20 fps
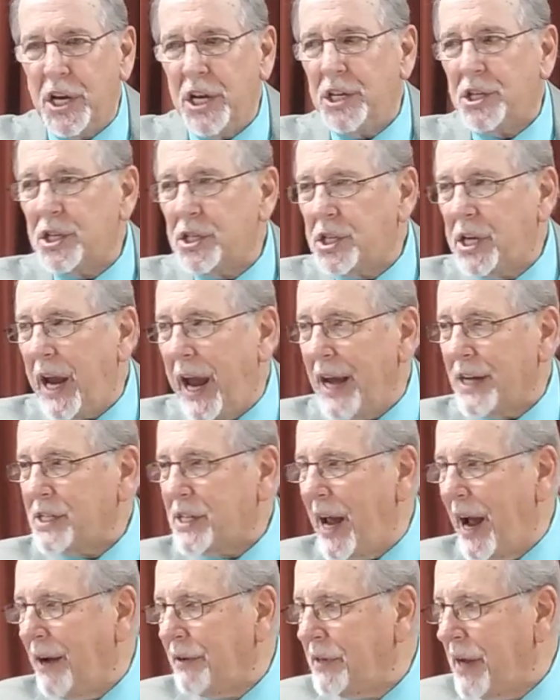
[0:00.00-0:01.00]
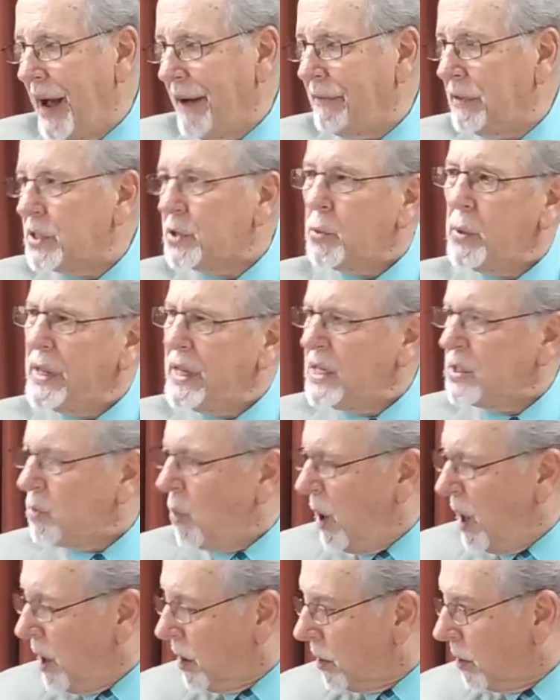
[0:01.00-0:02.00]
Jesus cast out devils with his
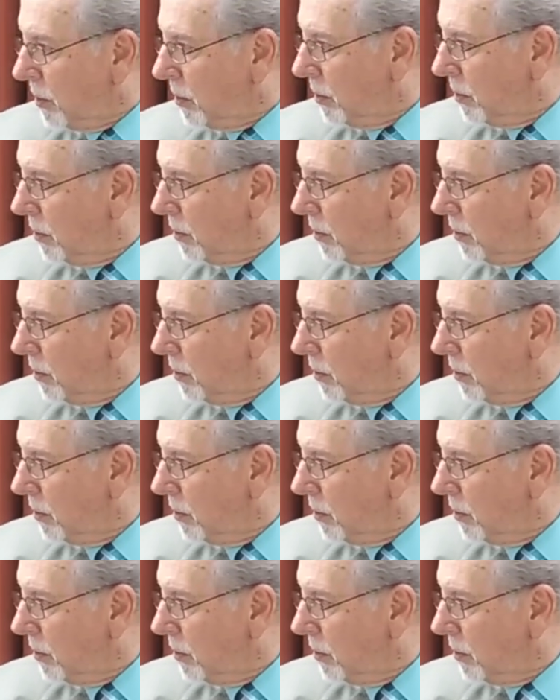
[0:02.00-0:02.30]
word.